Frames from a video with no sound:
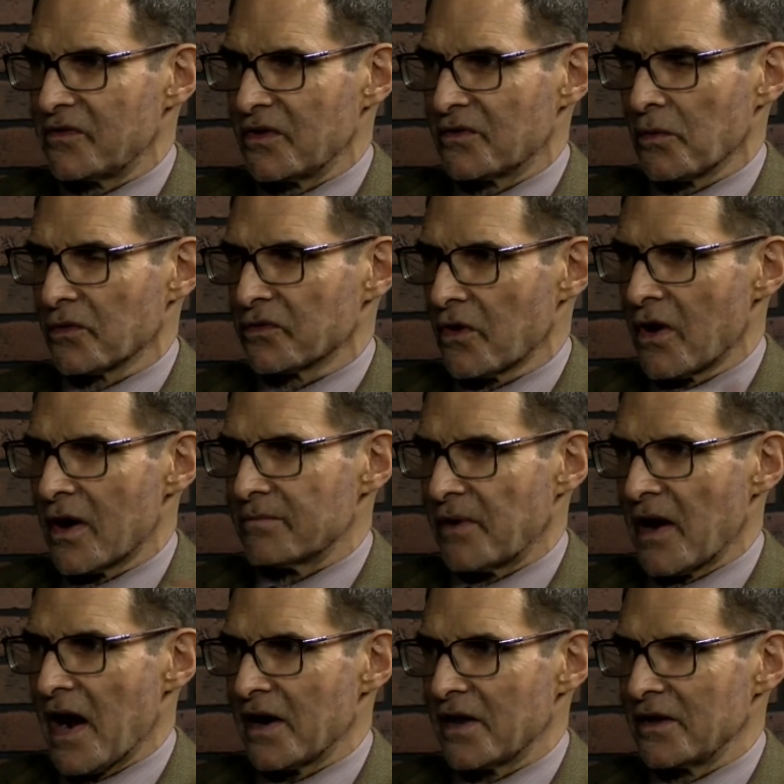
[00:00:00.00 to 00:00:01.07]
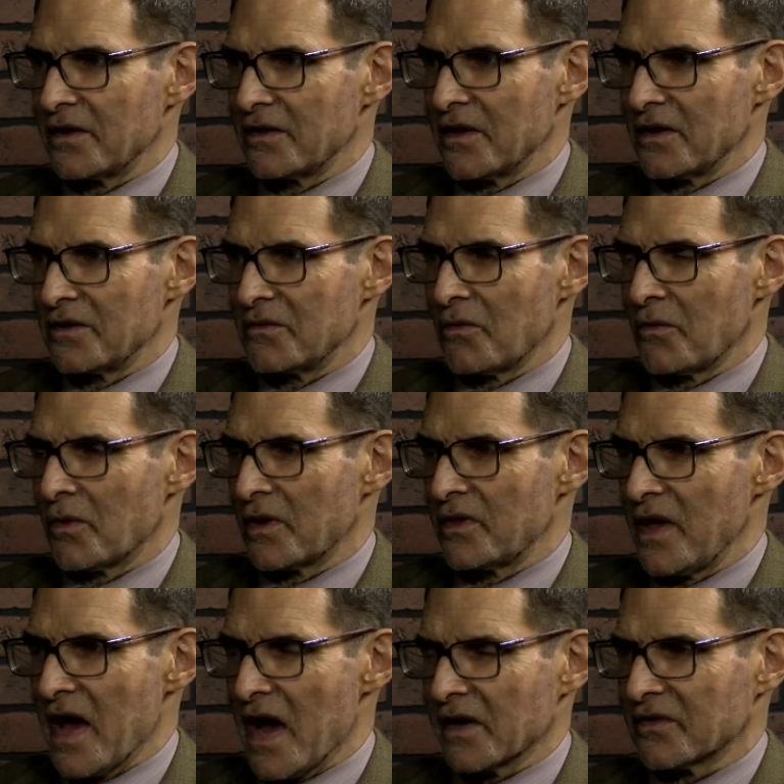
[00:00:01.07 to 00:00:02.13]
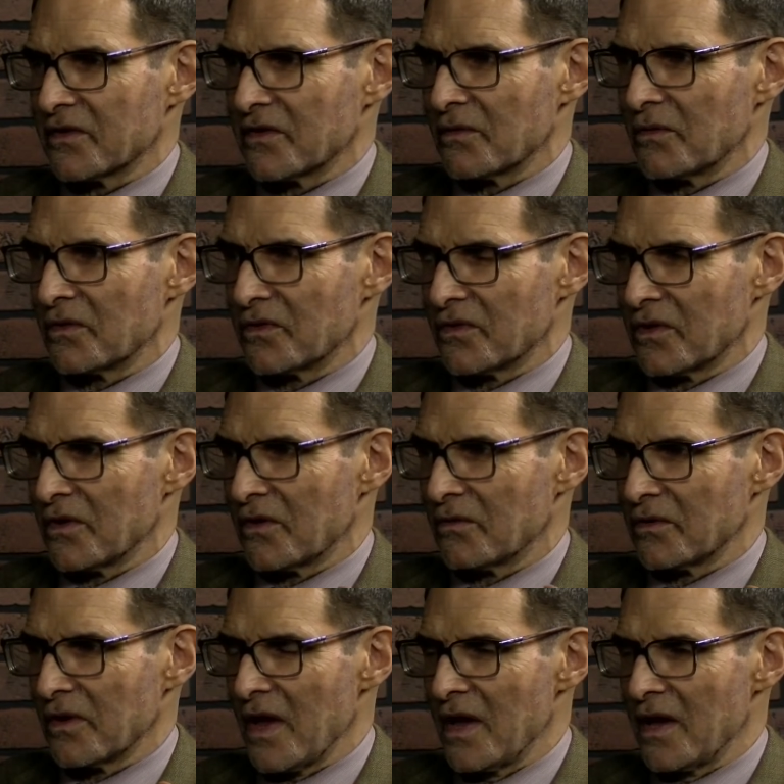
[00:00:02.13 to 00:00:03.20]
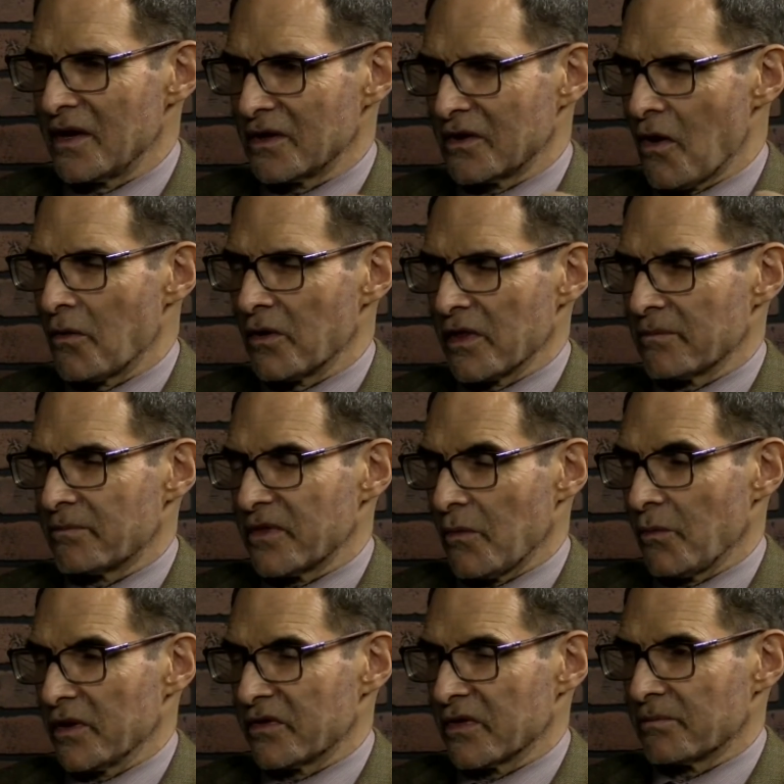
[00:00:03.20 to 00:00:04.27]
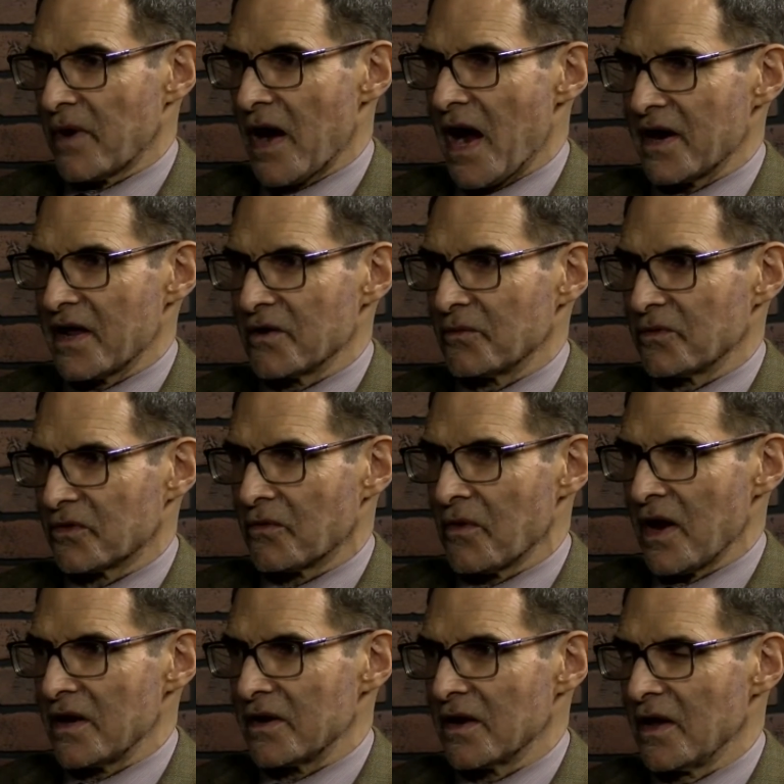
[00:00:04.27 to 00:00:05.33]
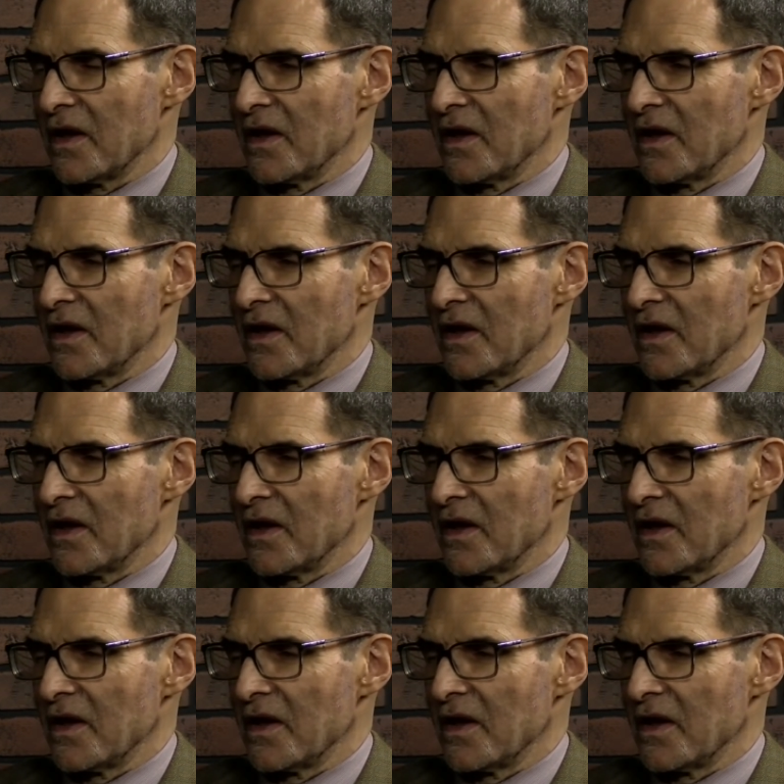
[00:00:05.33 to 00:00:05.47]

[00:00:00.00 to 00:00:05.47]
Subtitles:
She throws a hot party, and you were one of the actors that was, that went to the party, and it was great.